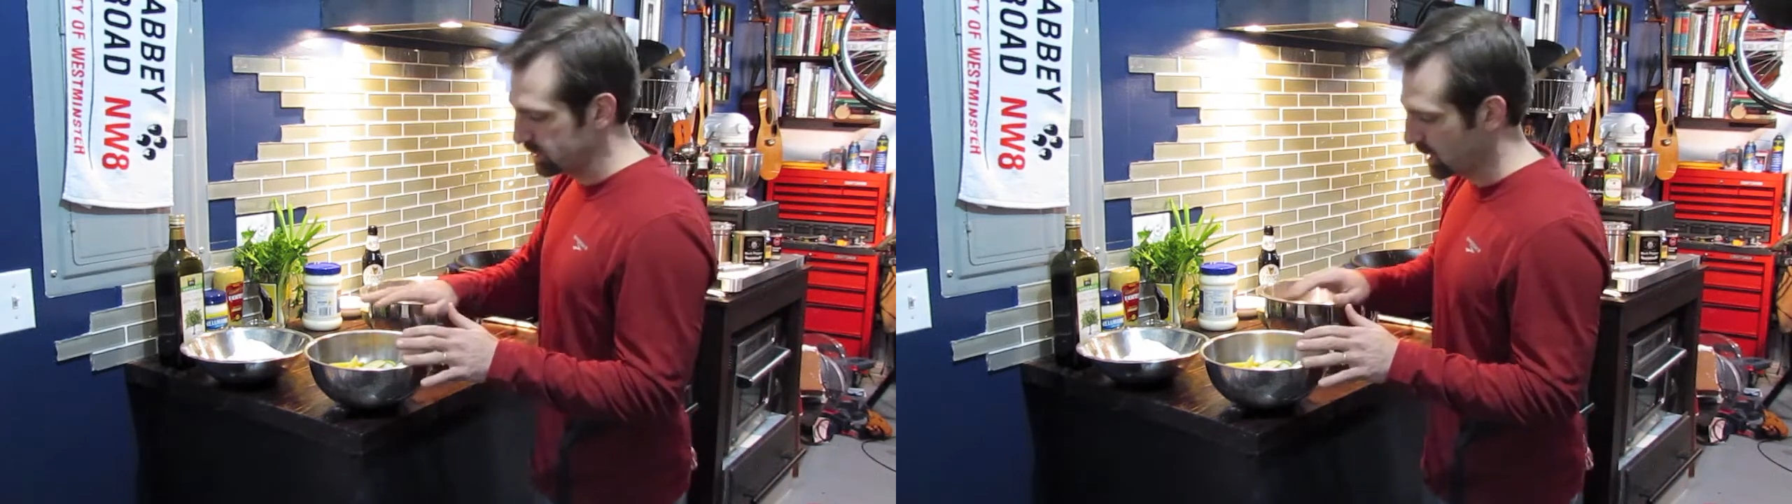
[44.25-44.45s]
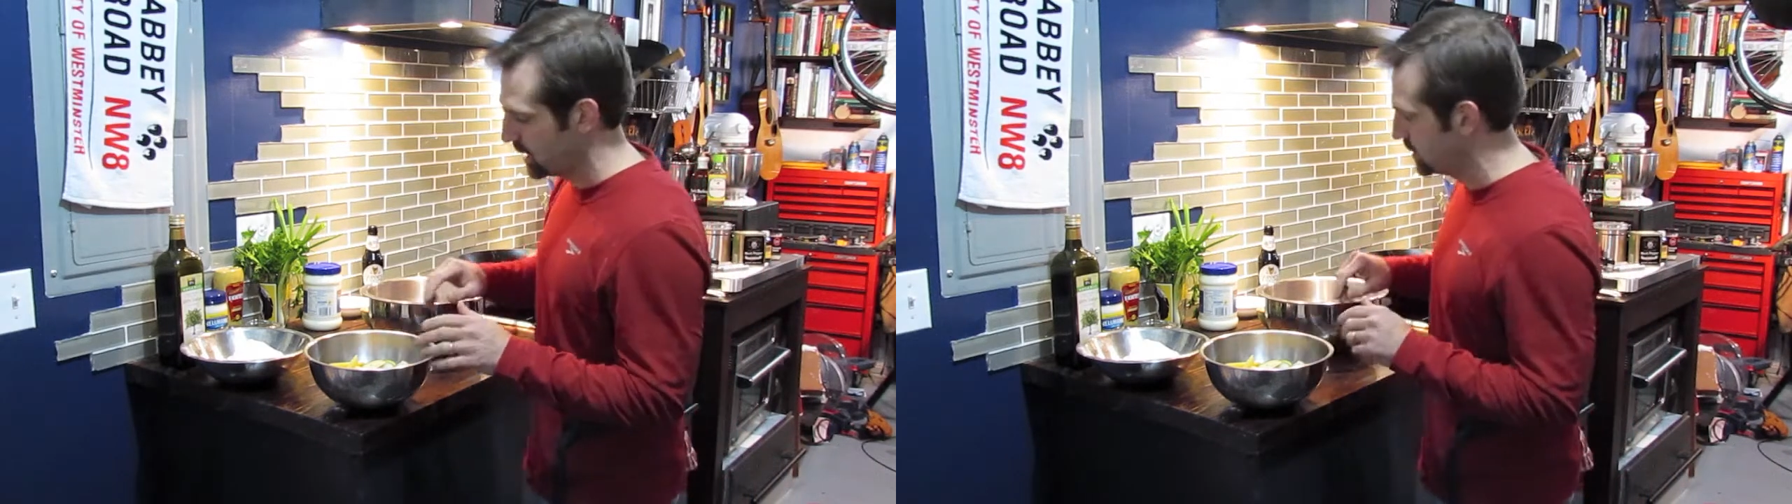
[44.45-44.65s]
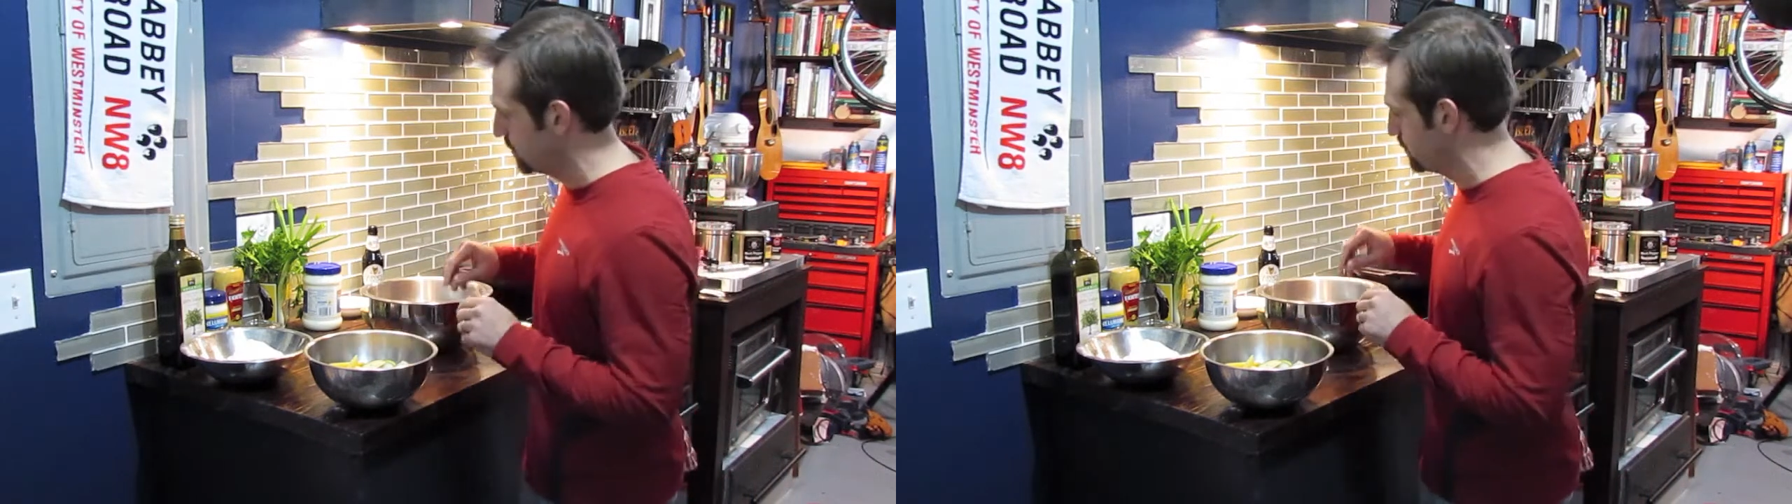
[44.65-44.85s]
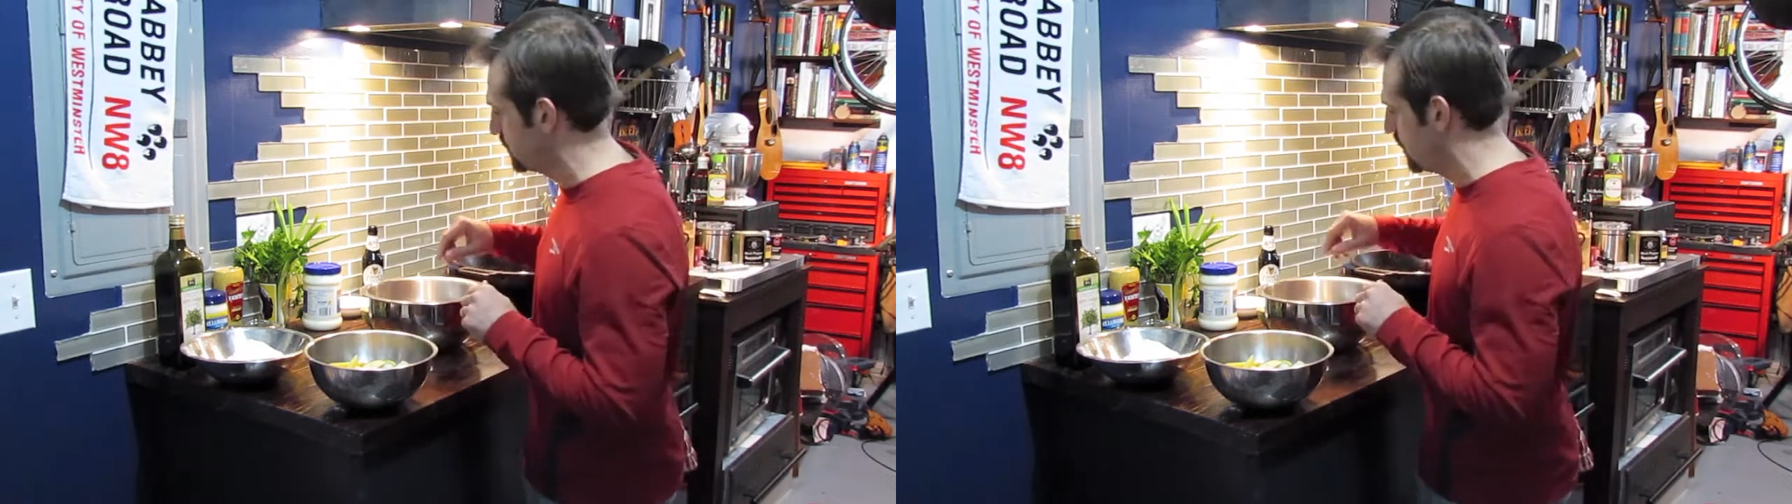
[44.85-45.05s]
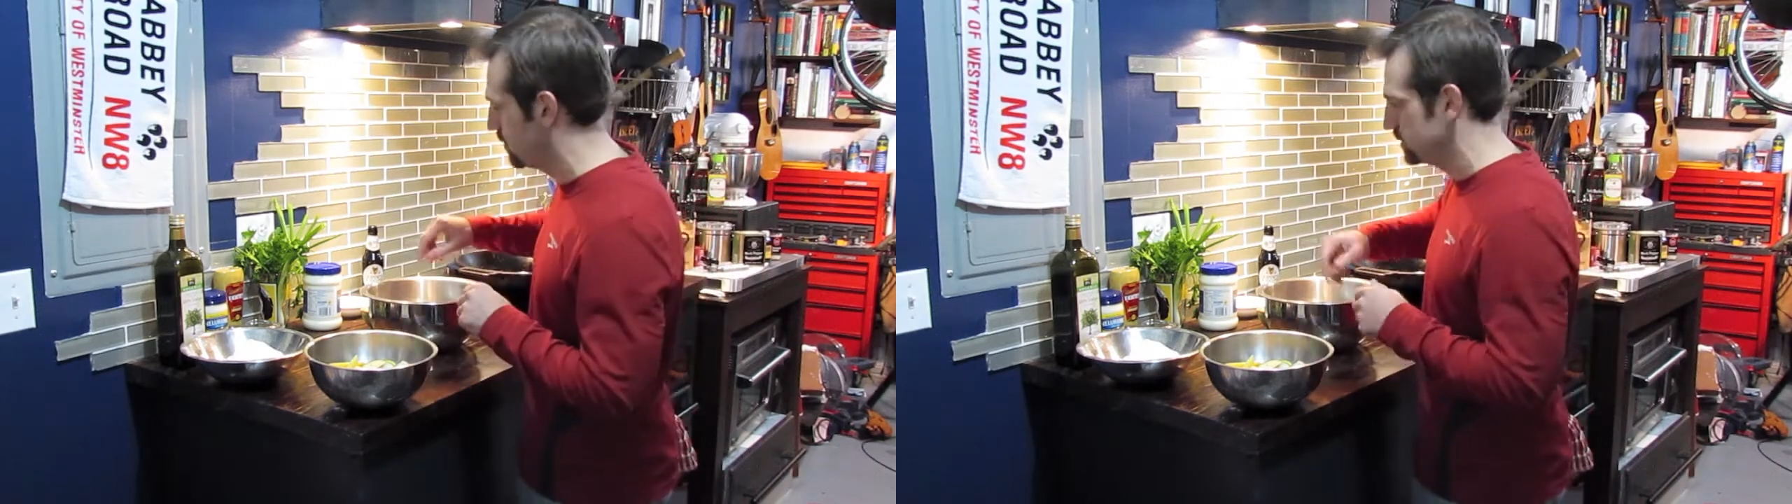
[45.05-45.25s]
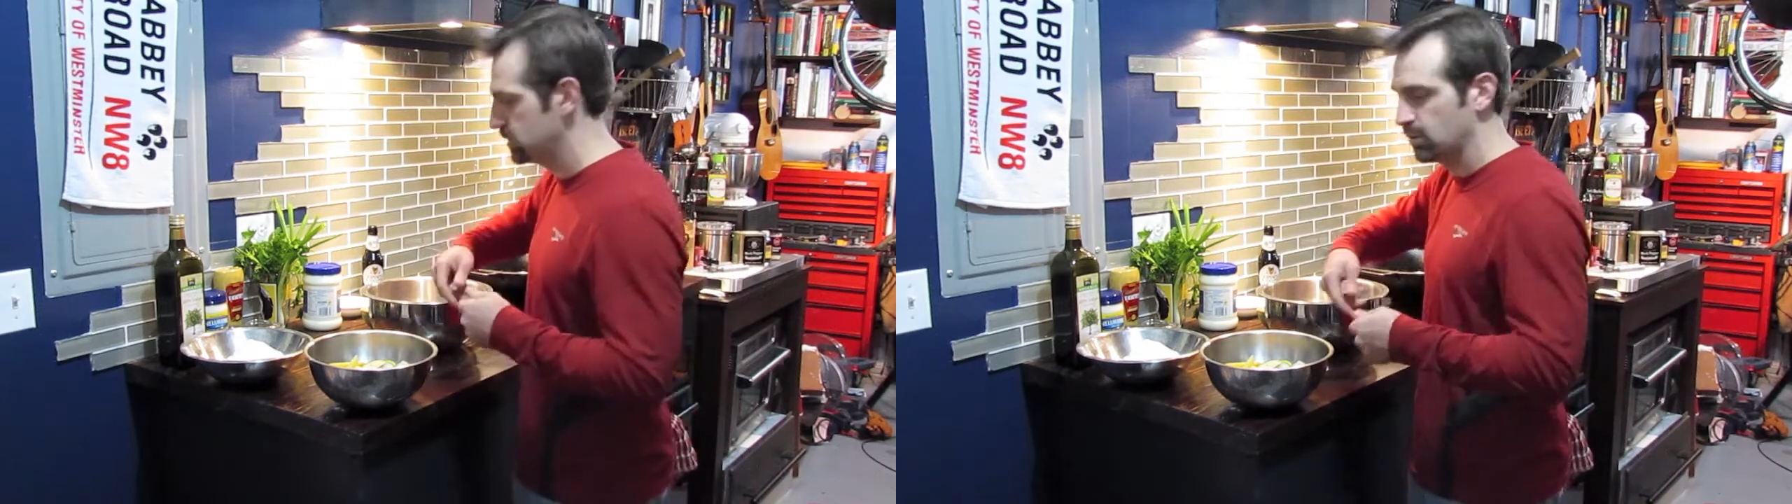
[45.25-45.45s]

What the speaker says: sides of the potatoes.